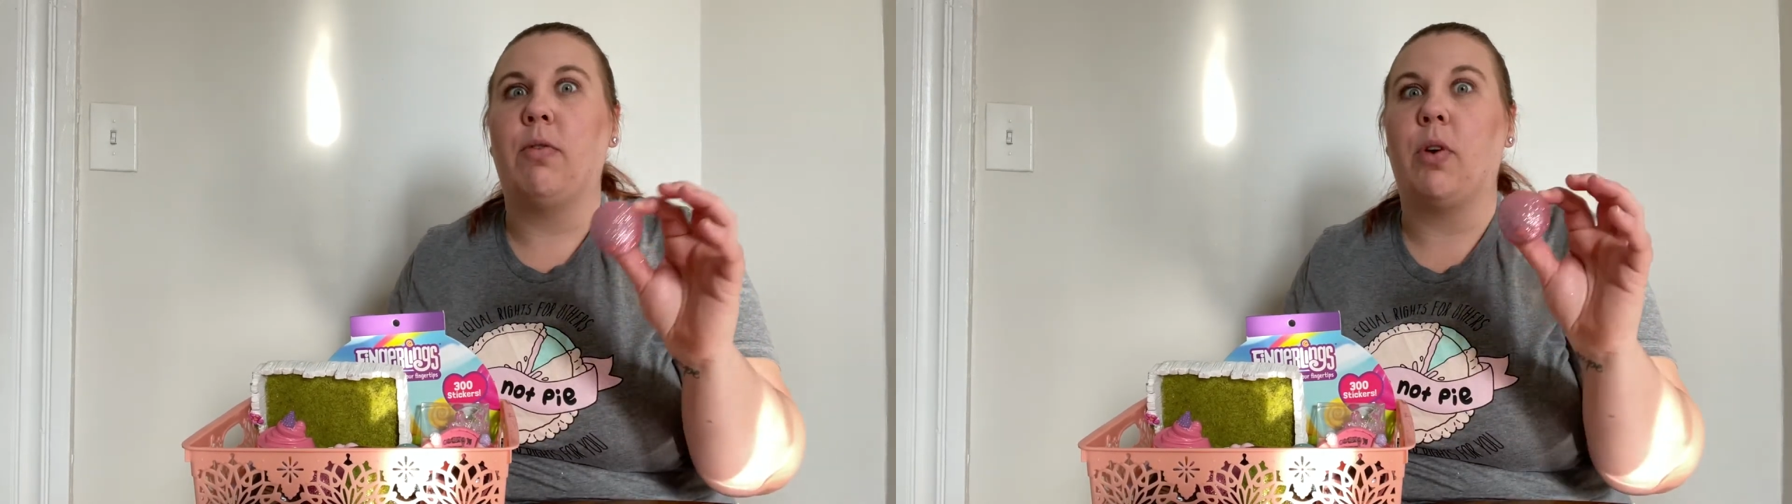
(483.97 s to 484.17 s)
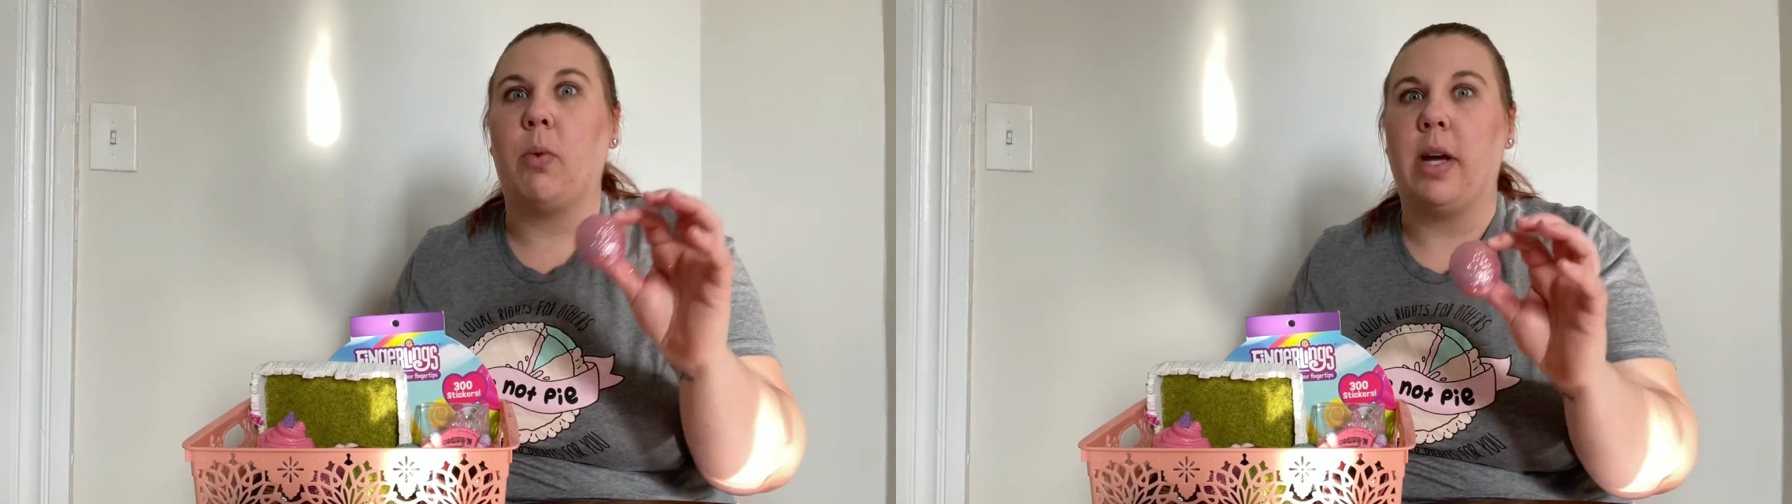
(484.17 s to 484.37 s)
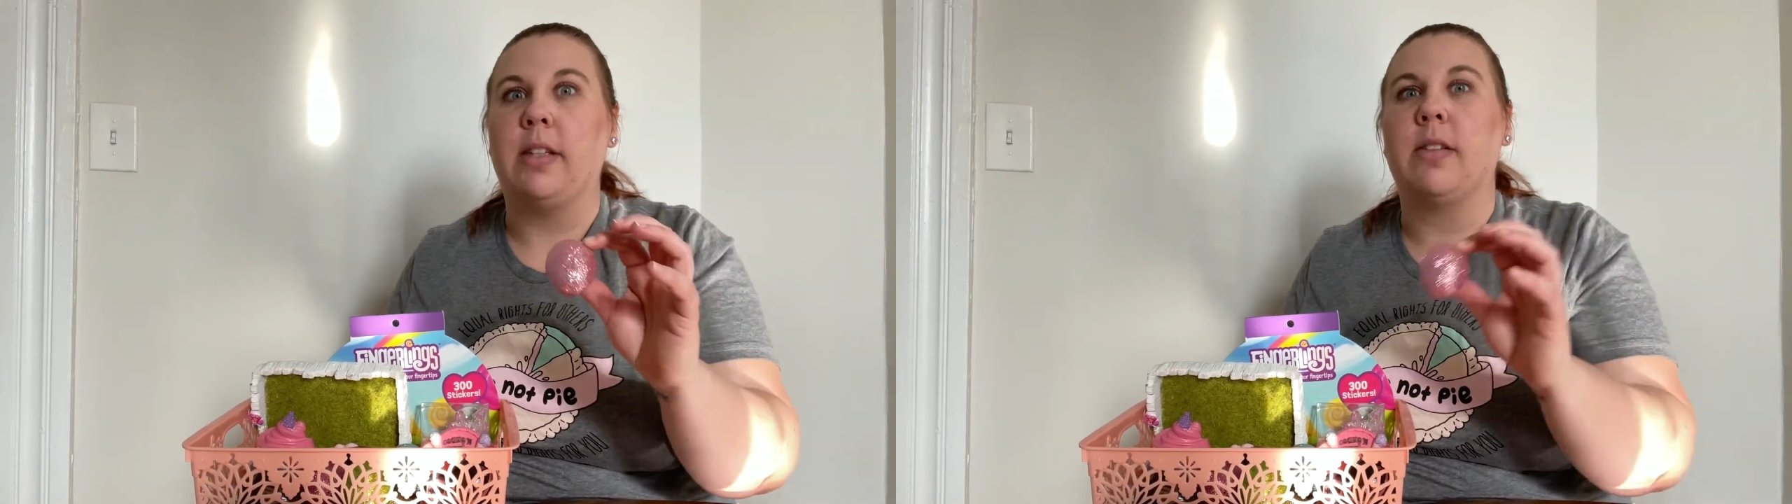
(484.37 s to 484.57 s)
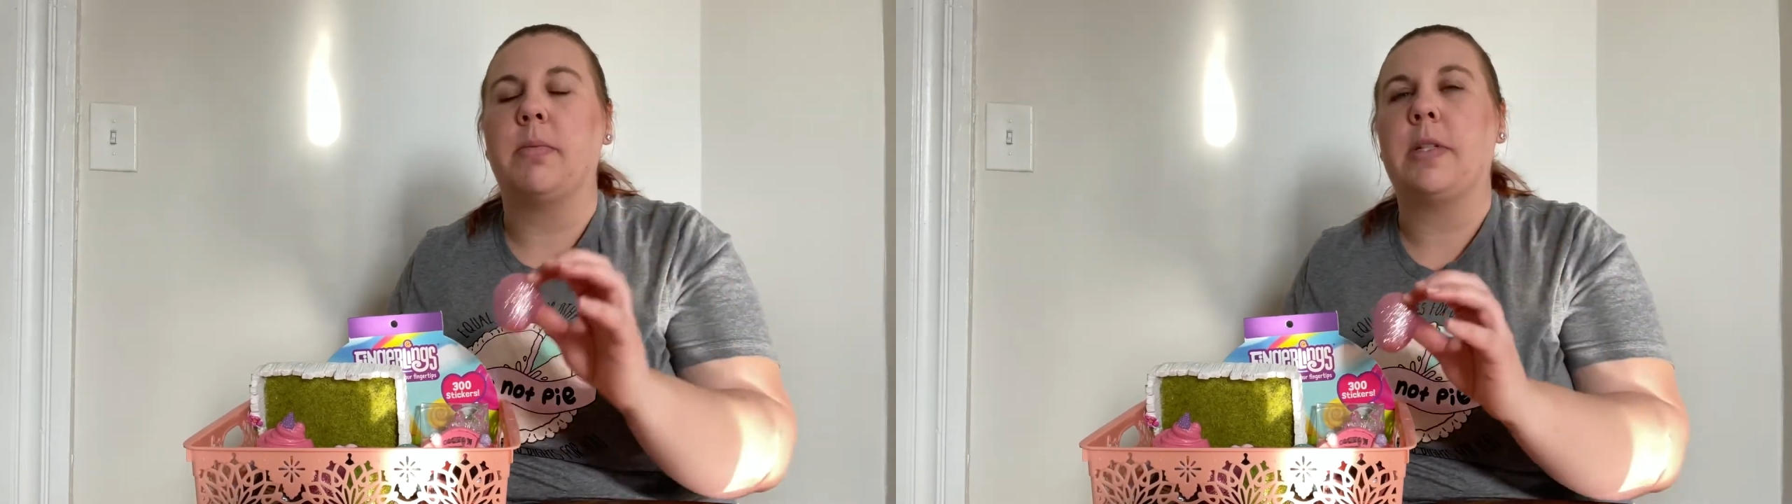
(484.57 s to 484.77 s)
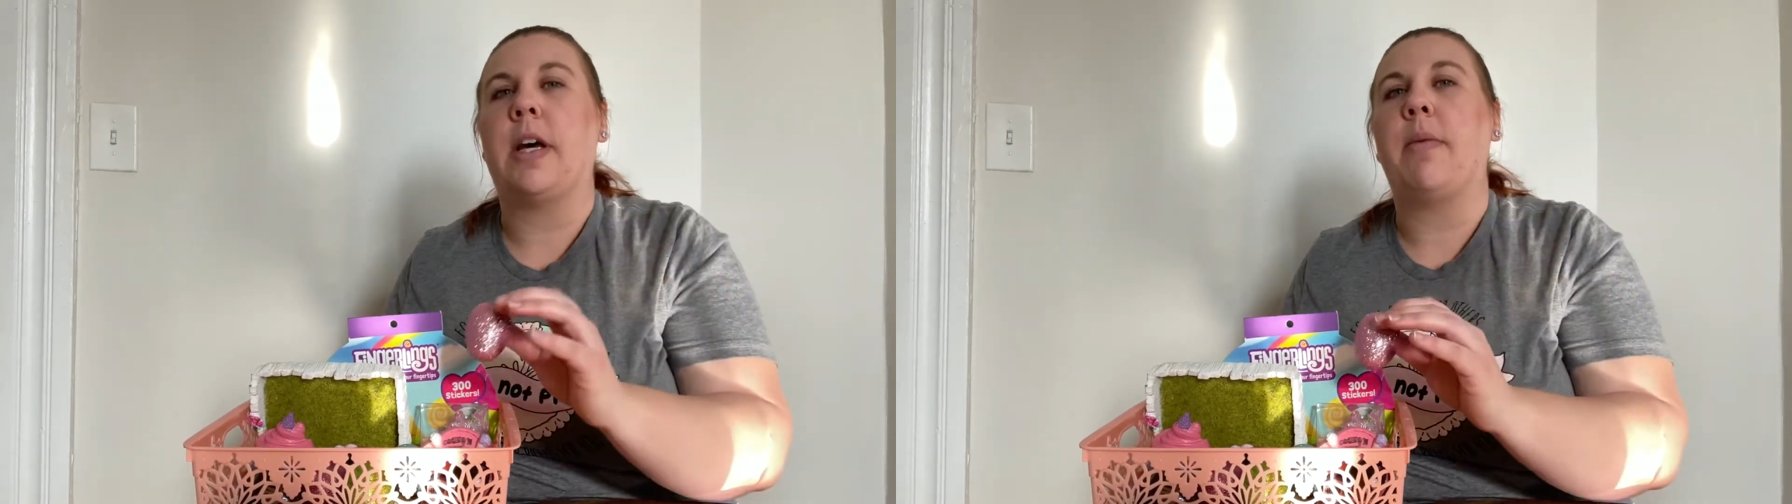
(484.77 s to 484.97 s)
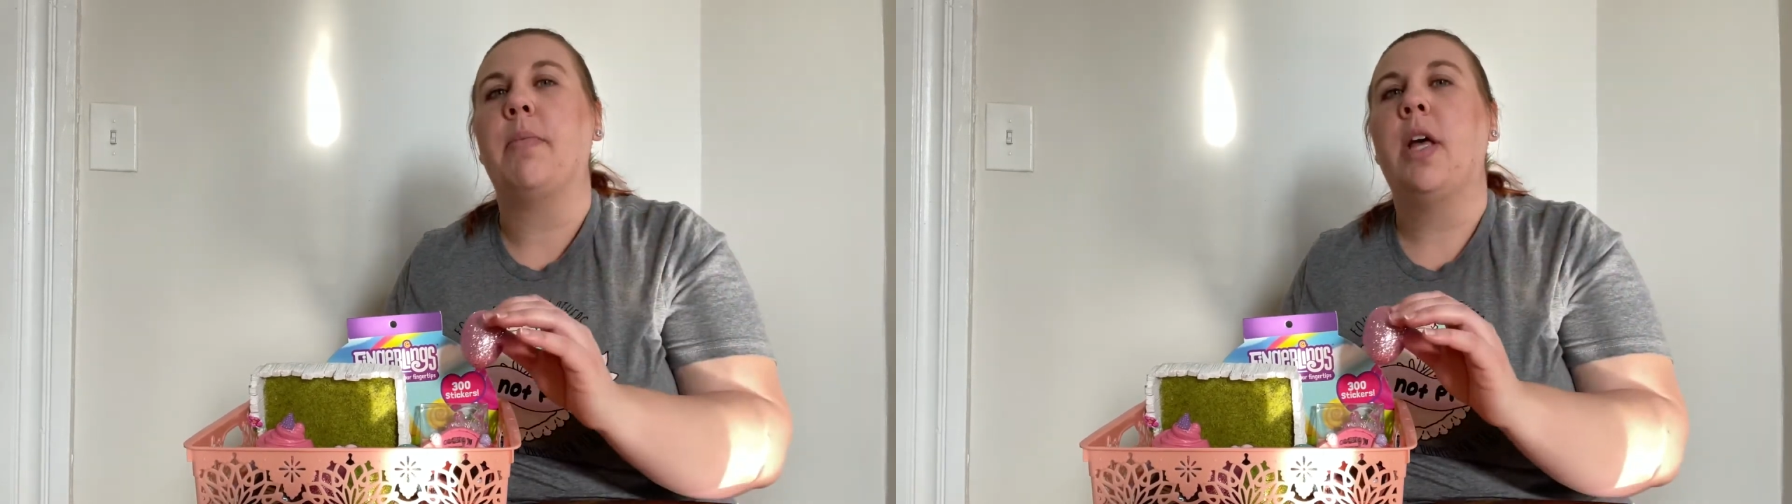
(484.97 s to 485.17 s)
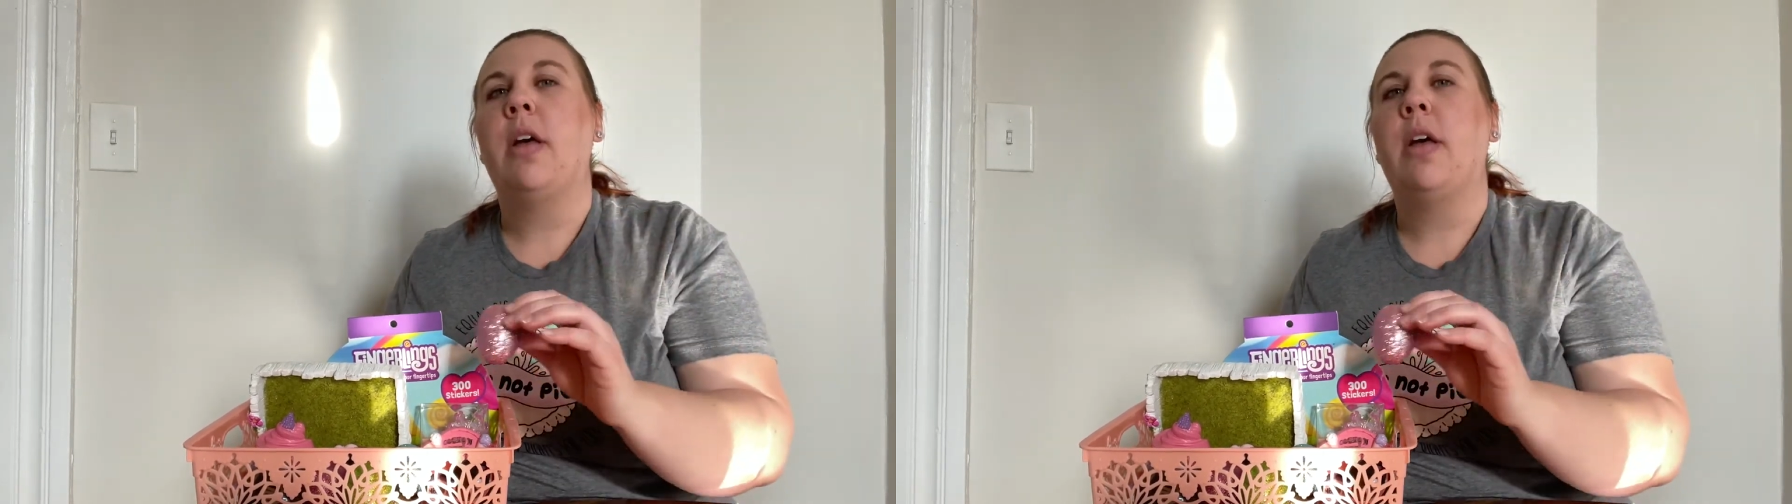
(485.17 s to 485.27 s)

for quite some time.